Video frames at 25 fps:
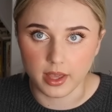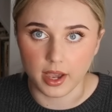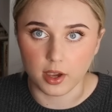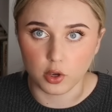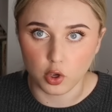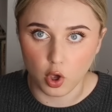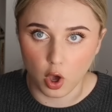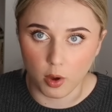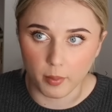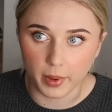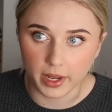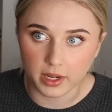that
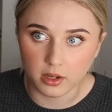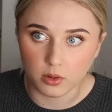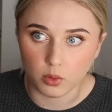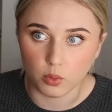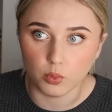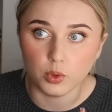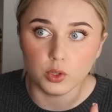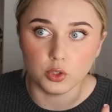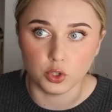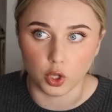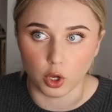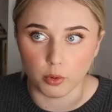comment
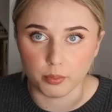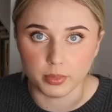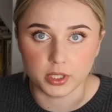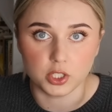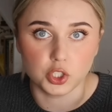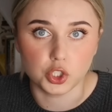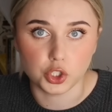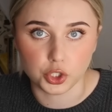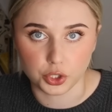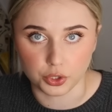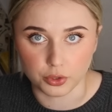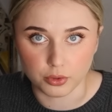will not be
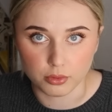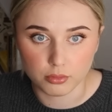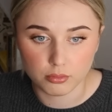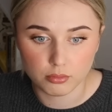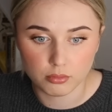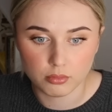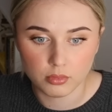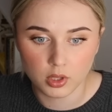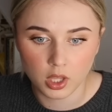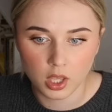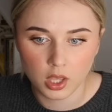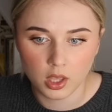true.
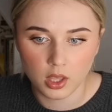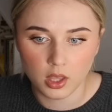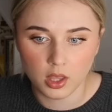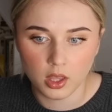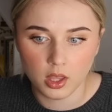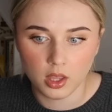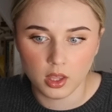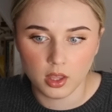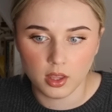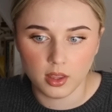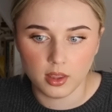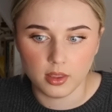
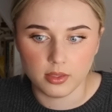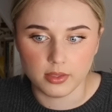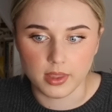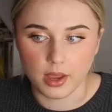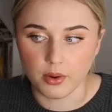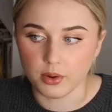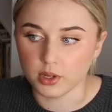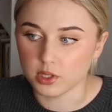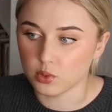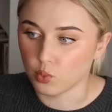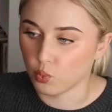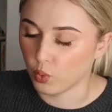
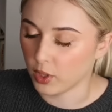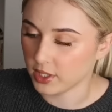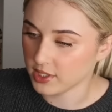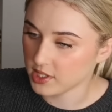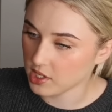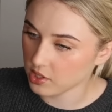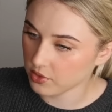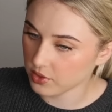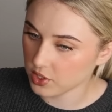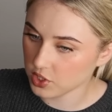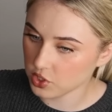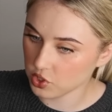There is one
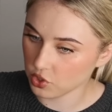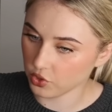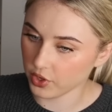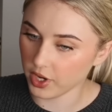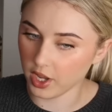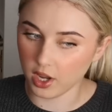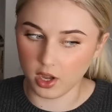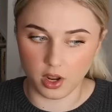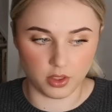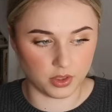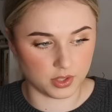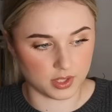side of the
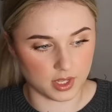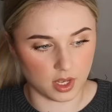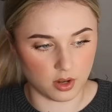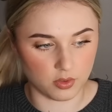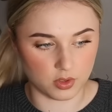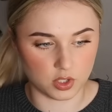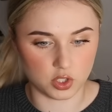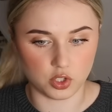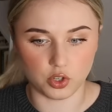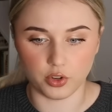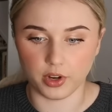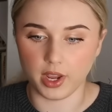story, another side
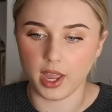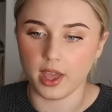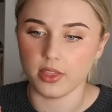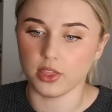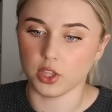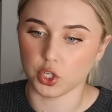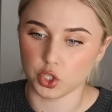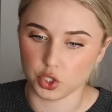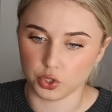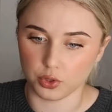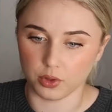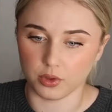of the story, and
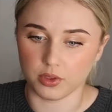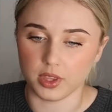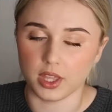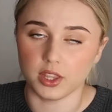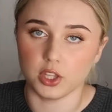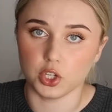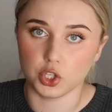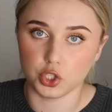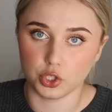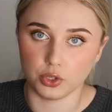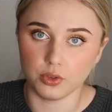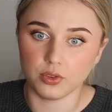the truth.
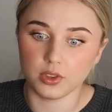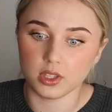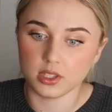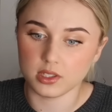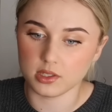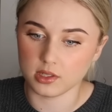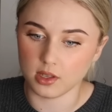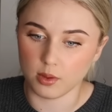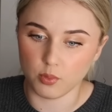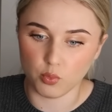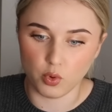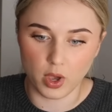And the truth is
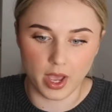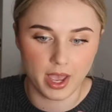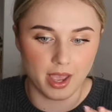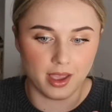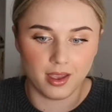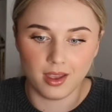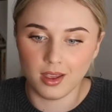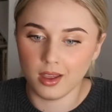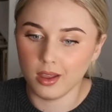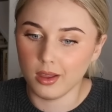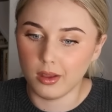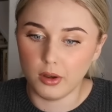
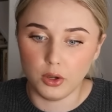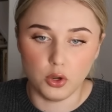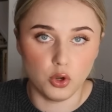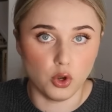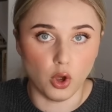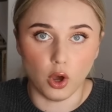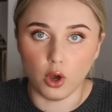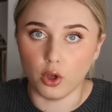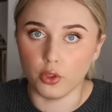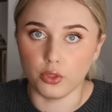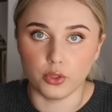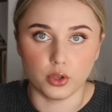somewhere
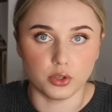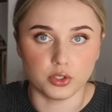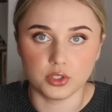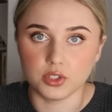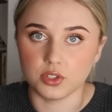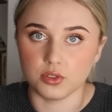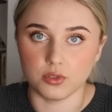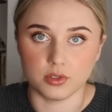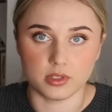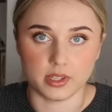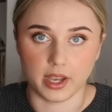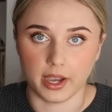not on those
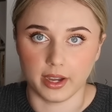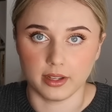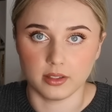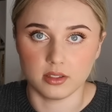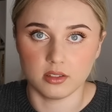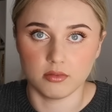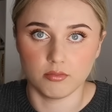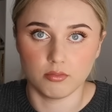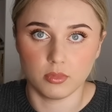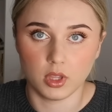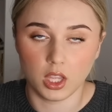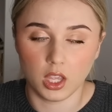two
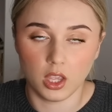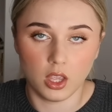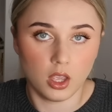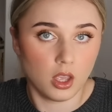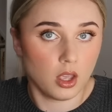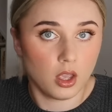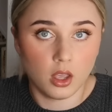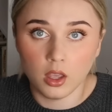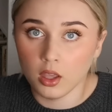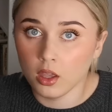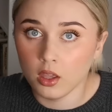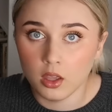sides.
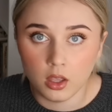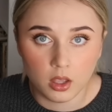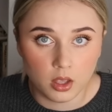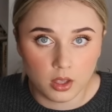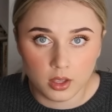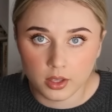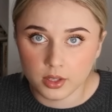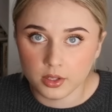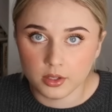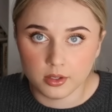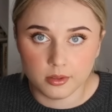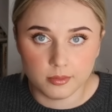
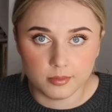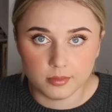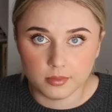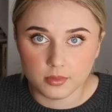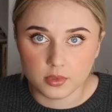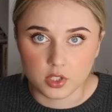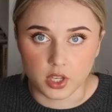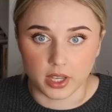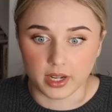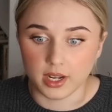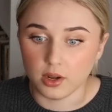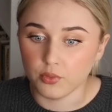
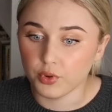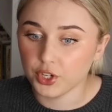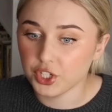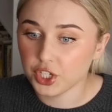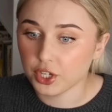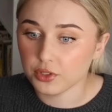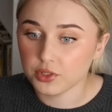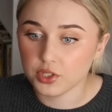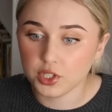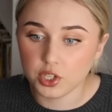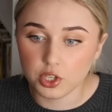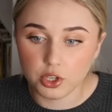So I didn't reach
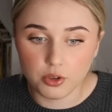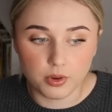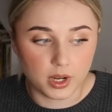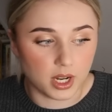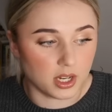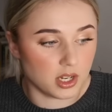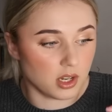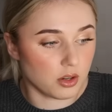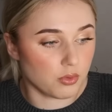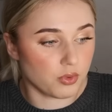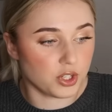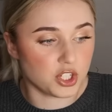out to you and I
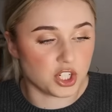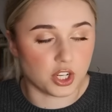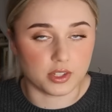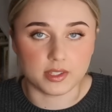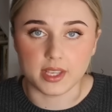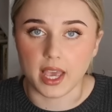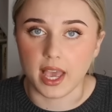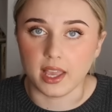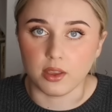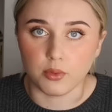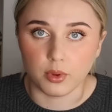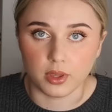didn't reach out
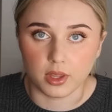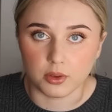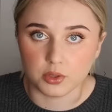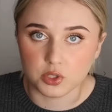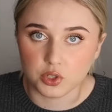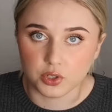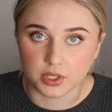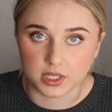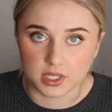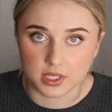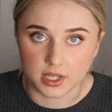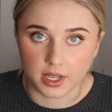to anyone that was
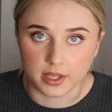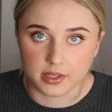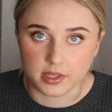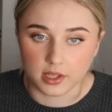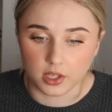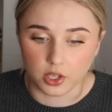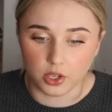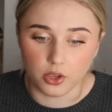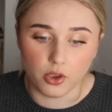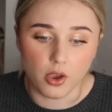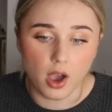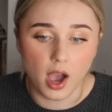
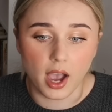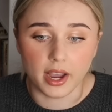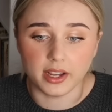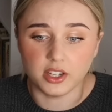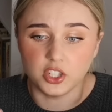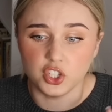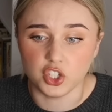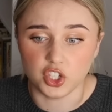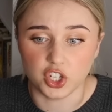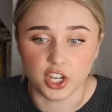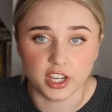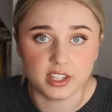criticizing you.
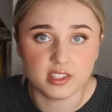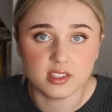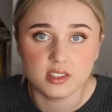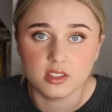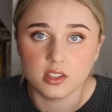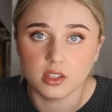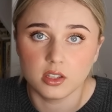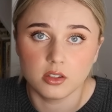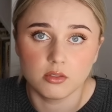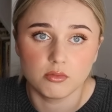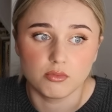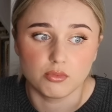I
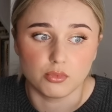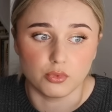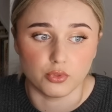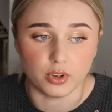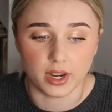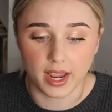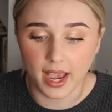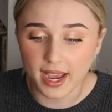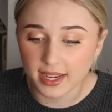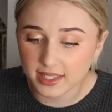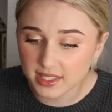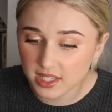just
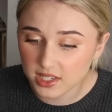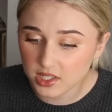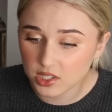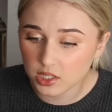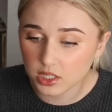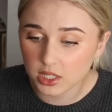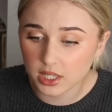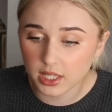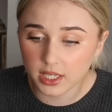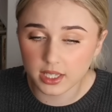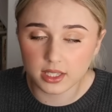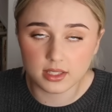reacted
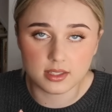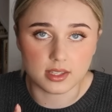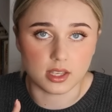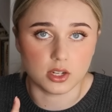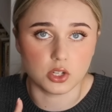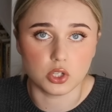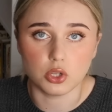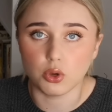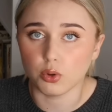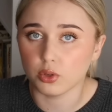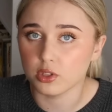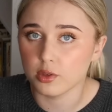to things
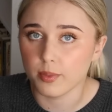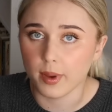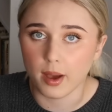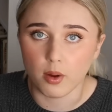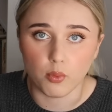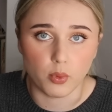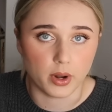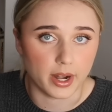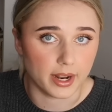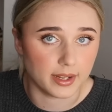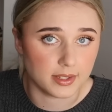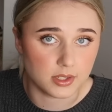and talked
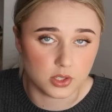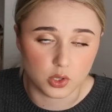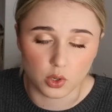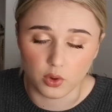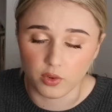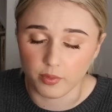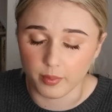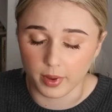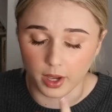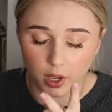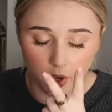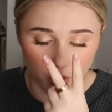about what I saw
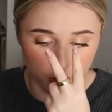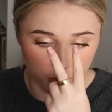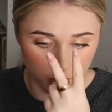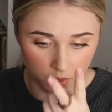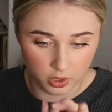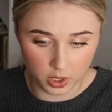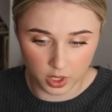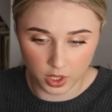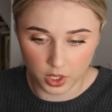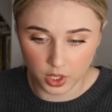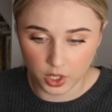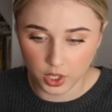with my own